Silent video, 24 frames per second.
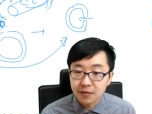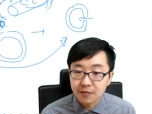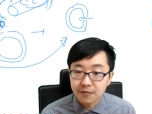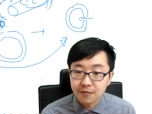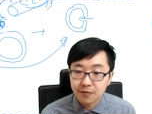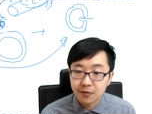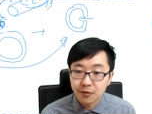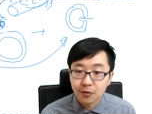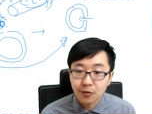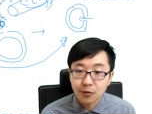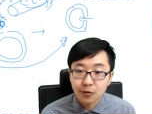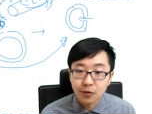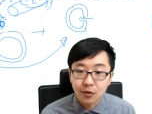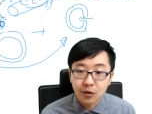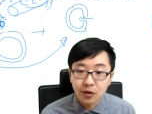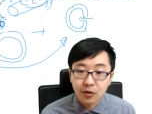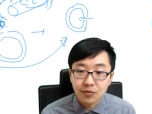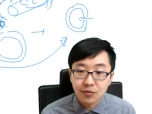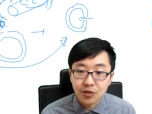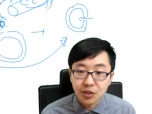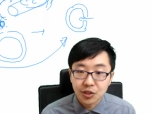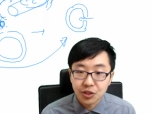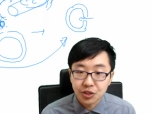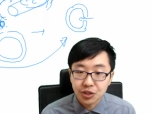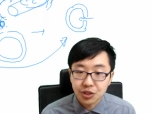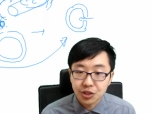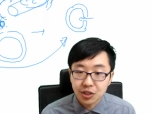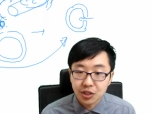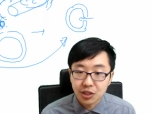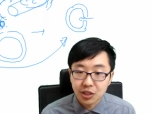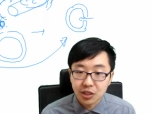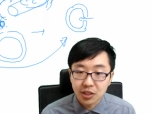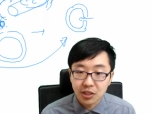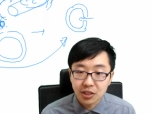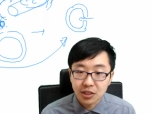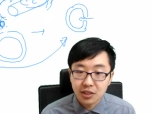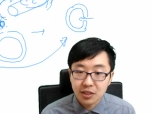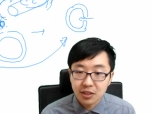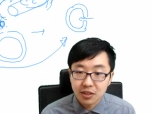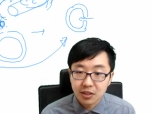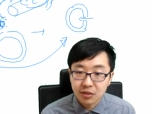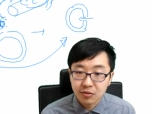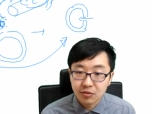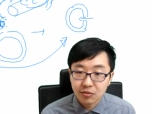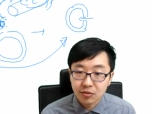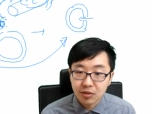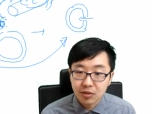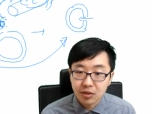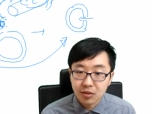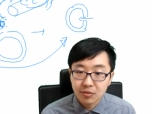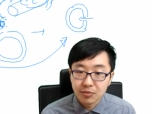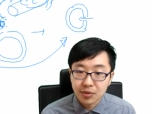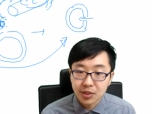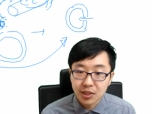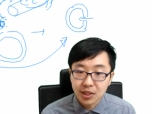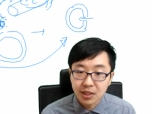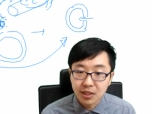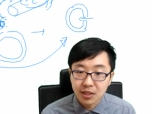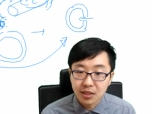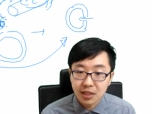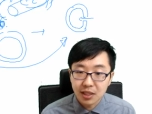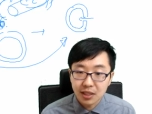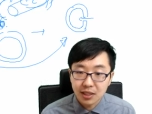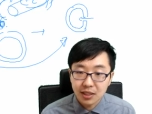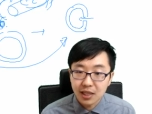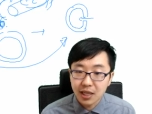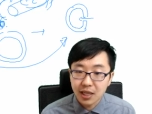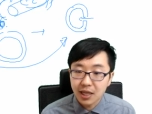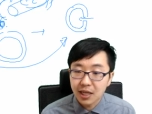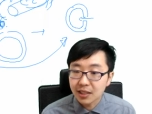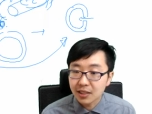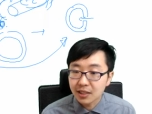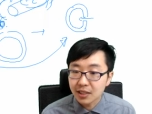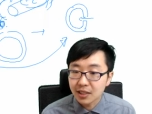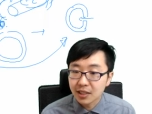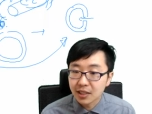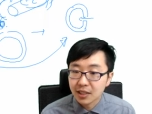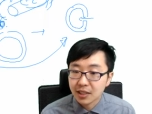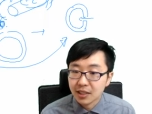flow of the shear will be like that,